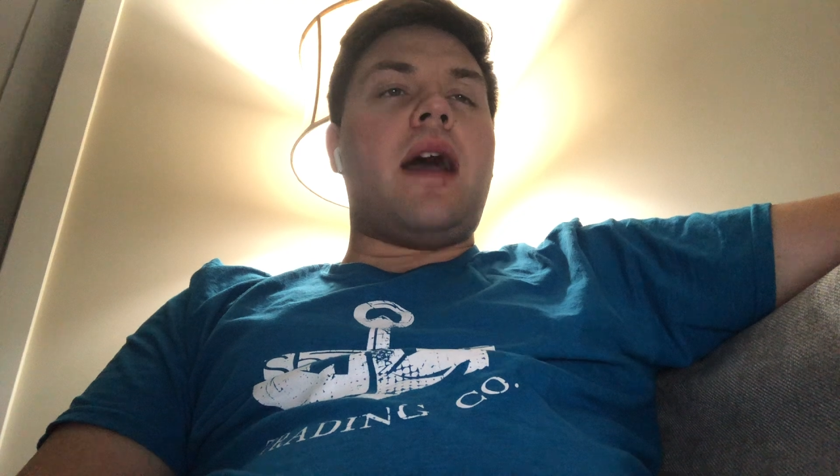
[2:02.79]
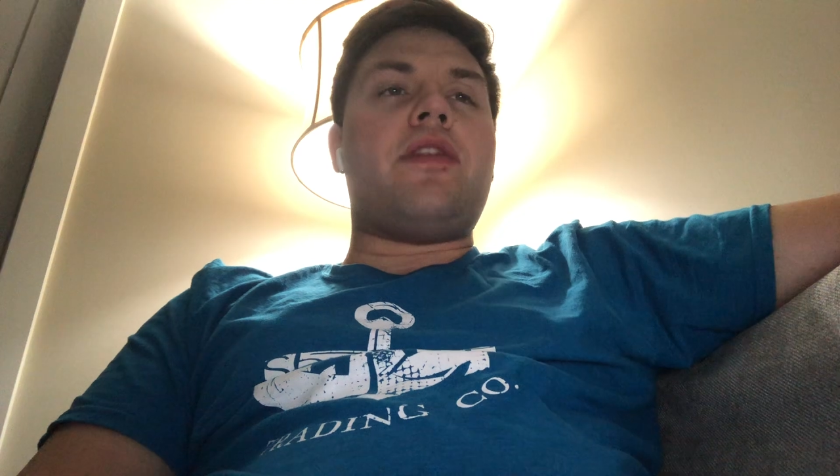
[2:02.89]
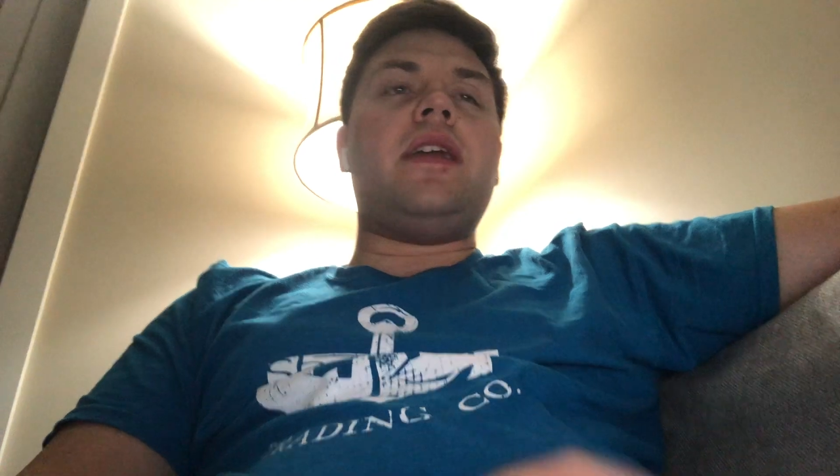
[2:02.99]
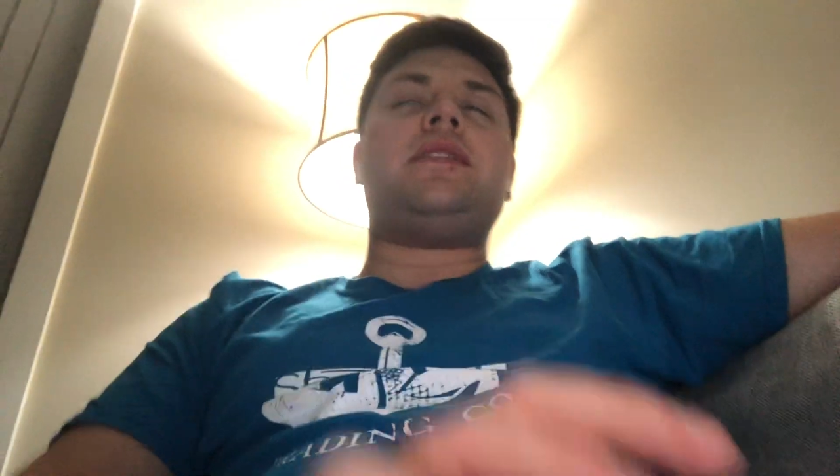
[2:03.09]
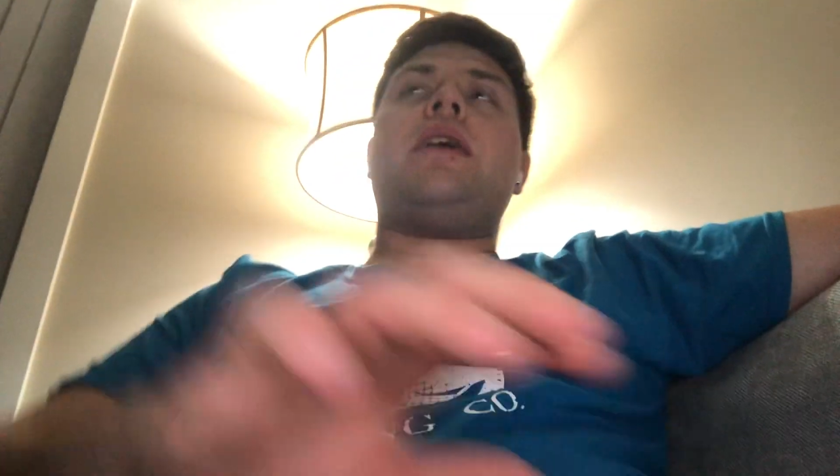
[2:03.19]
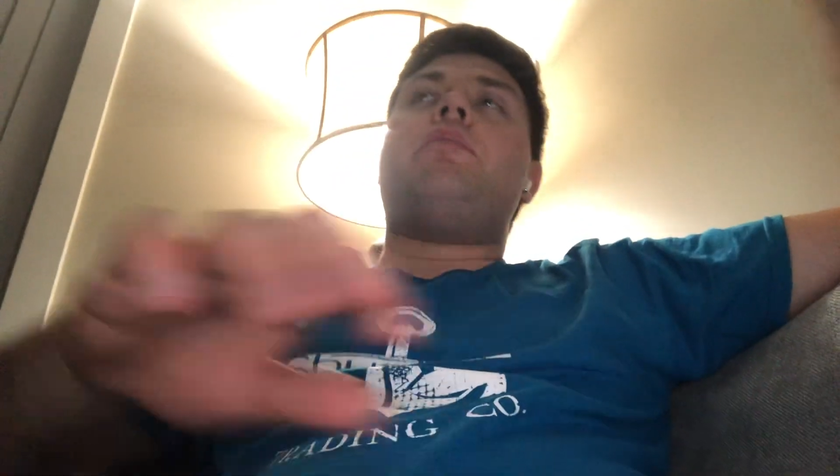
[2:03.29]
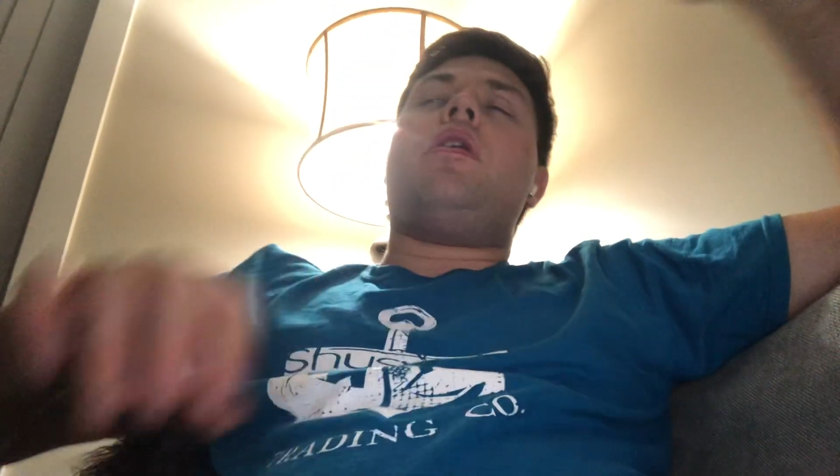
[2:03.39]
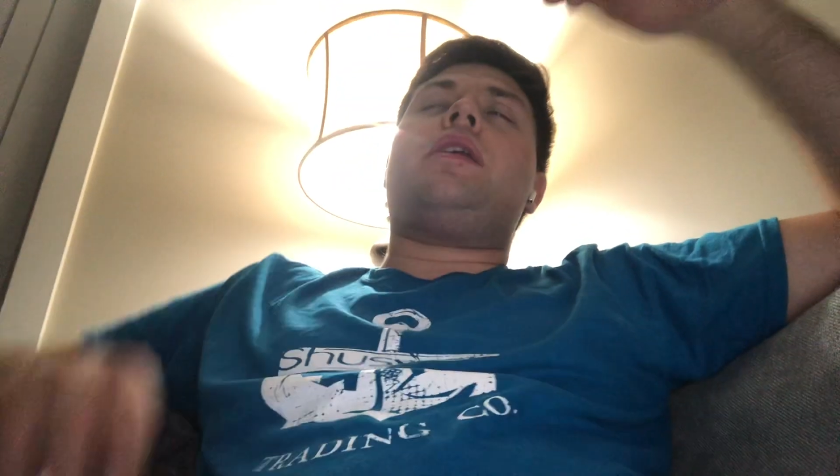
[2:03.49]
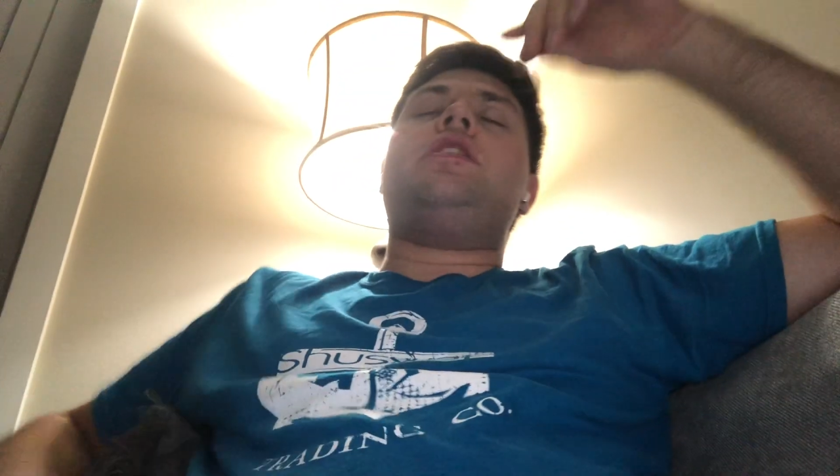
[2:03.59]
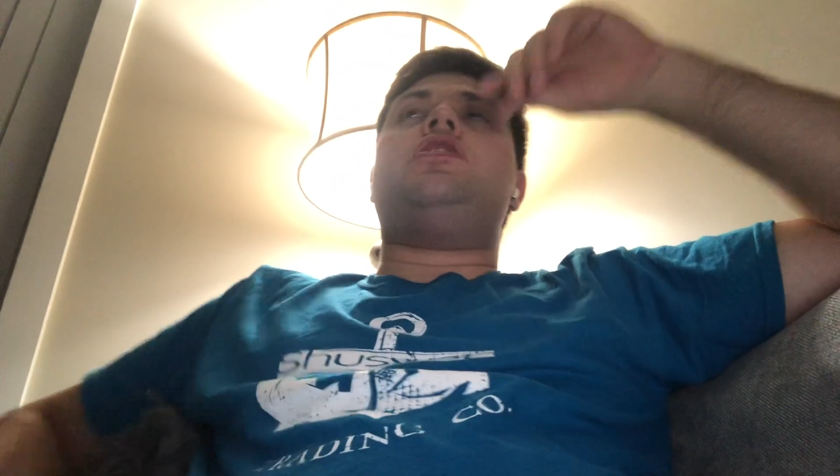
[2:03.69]
I think
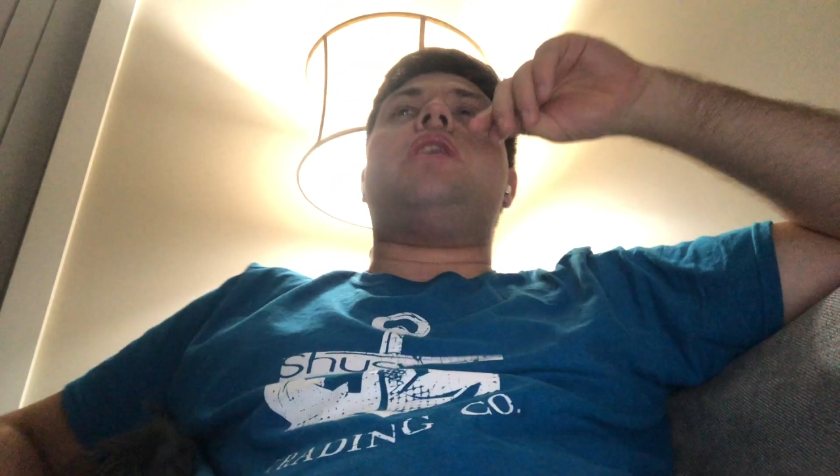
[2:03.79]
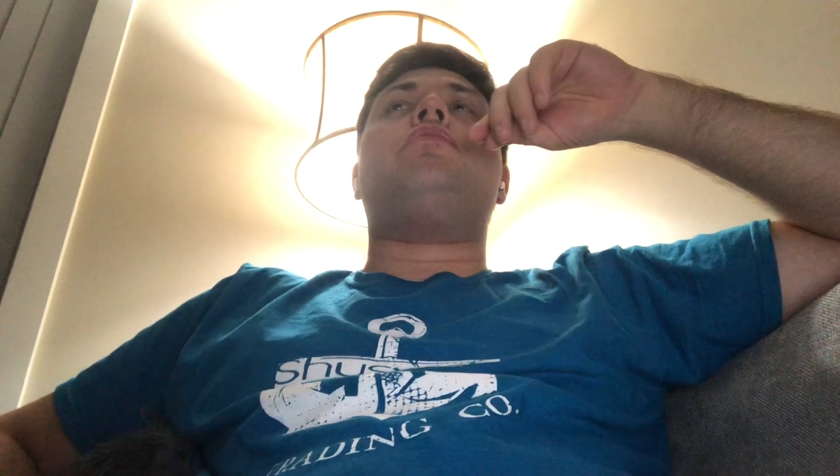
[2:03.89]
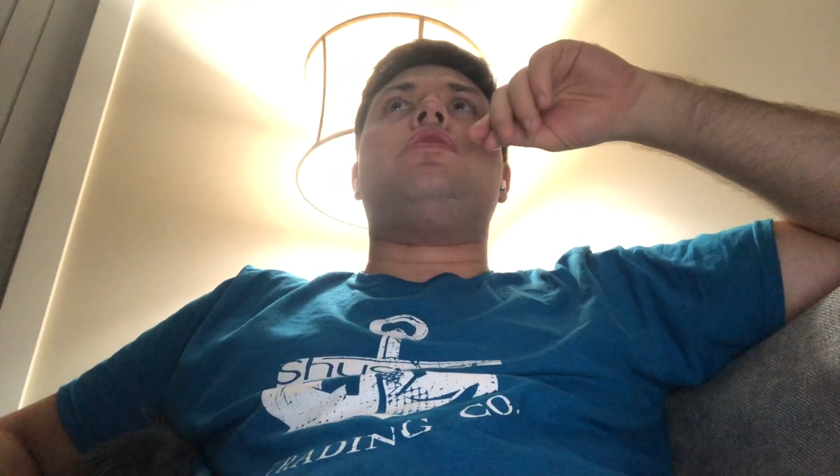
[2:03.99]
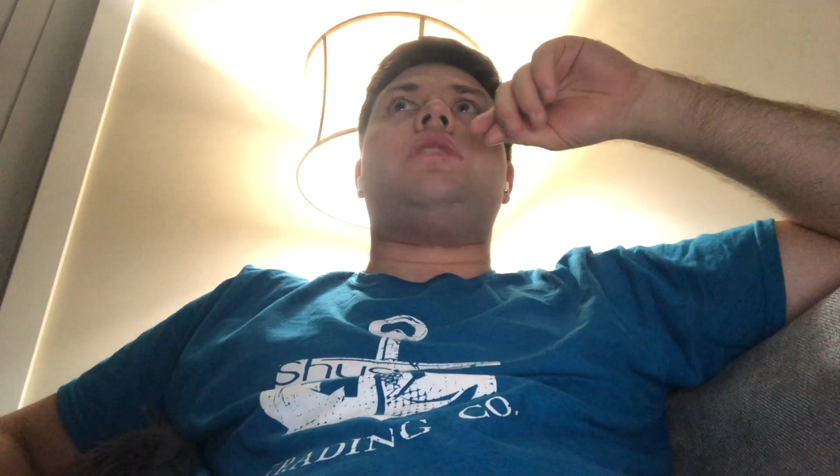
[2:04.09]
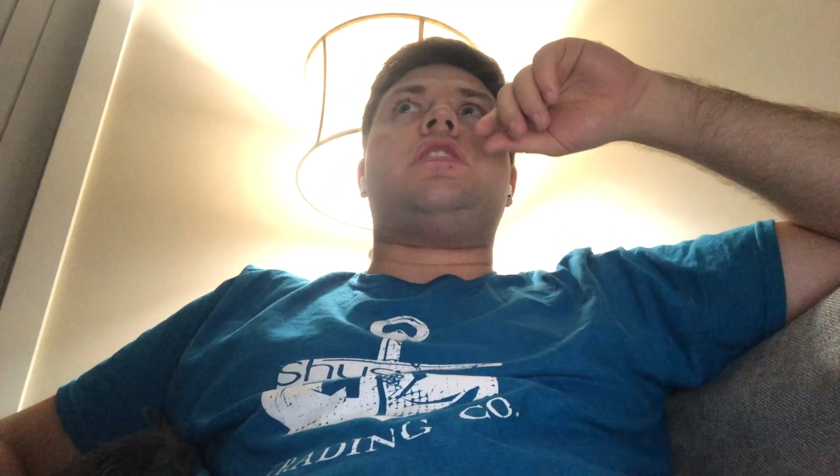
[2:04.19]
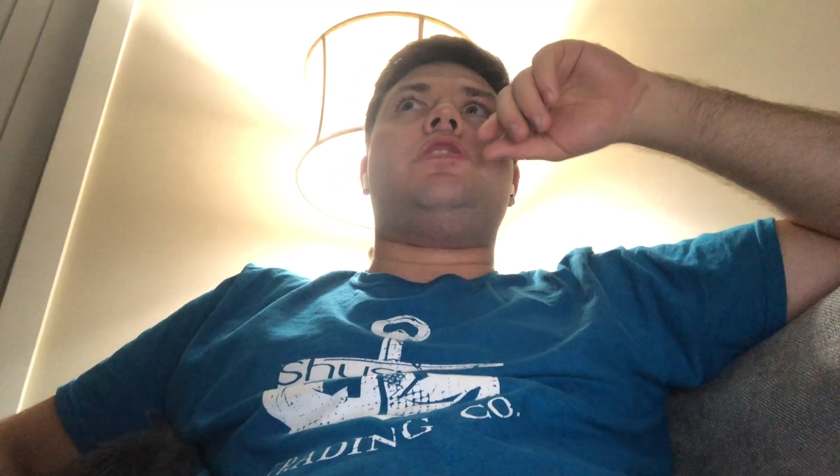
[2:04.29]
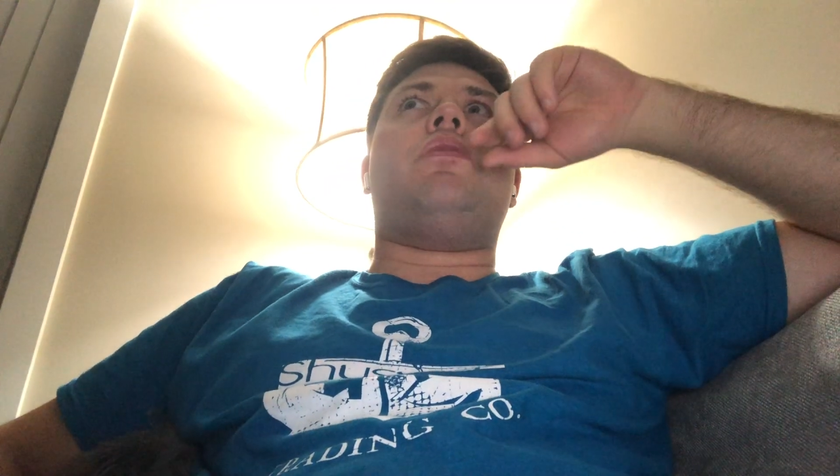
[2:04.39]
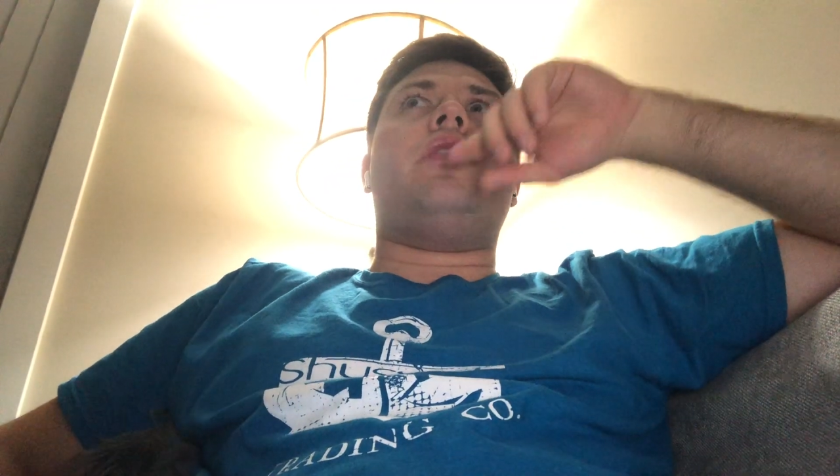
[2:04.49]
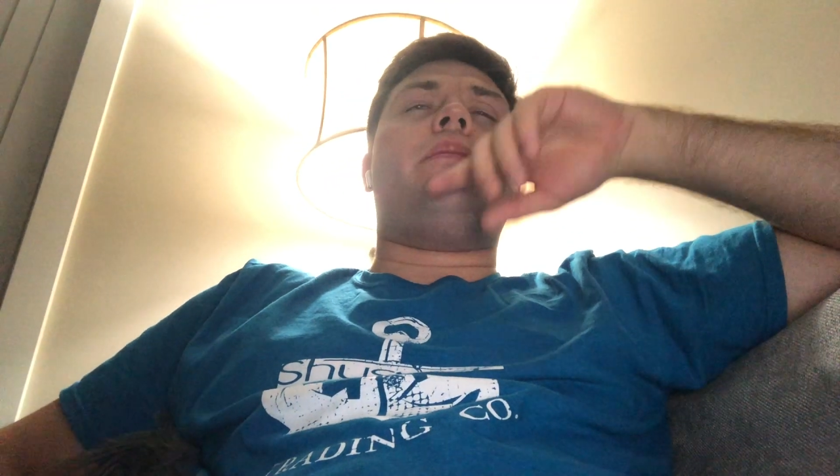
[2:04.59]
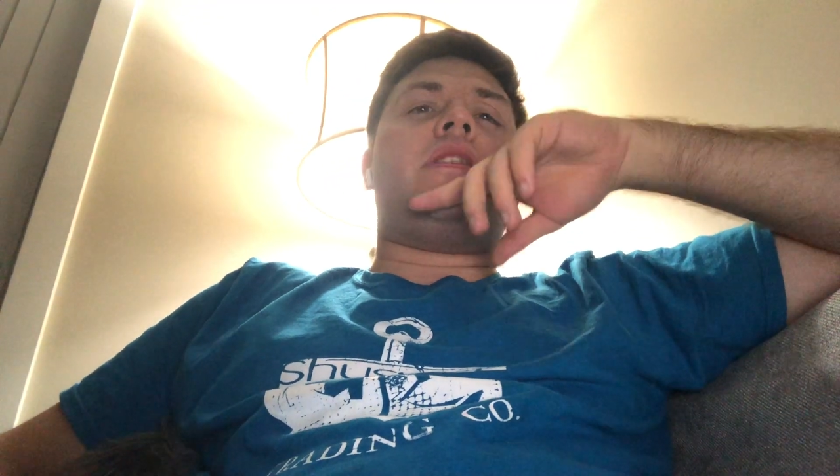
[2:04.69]
Denmark in general is actually
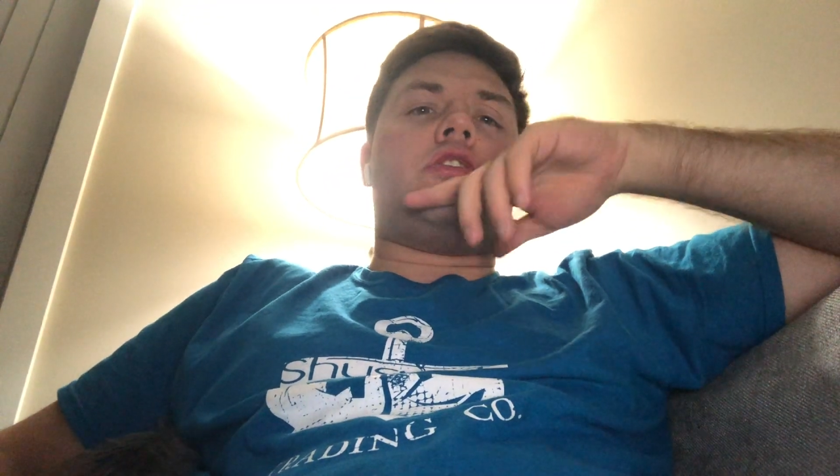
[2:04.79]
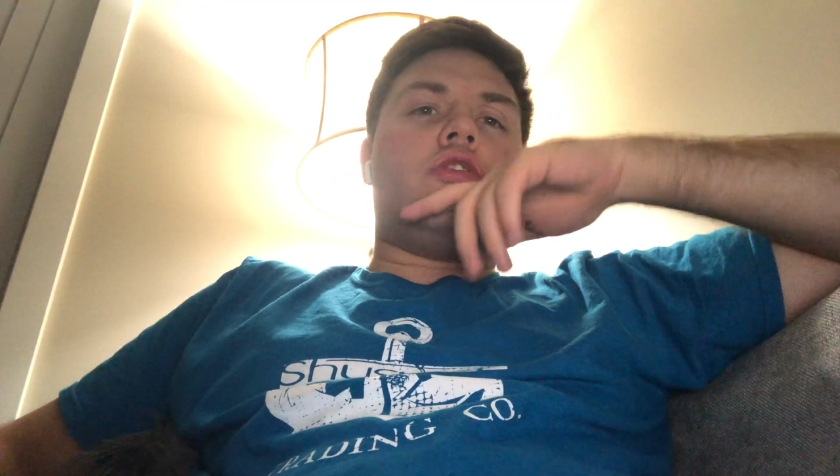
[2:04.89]
one of the best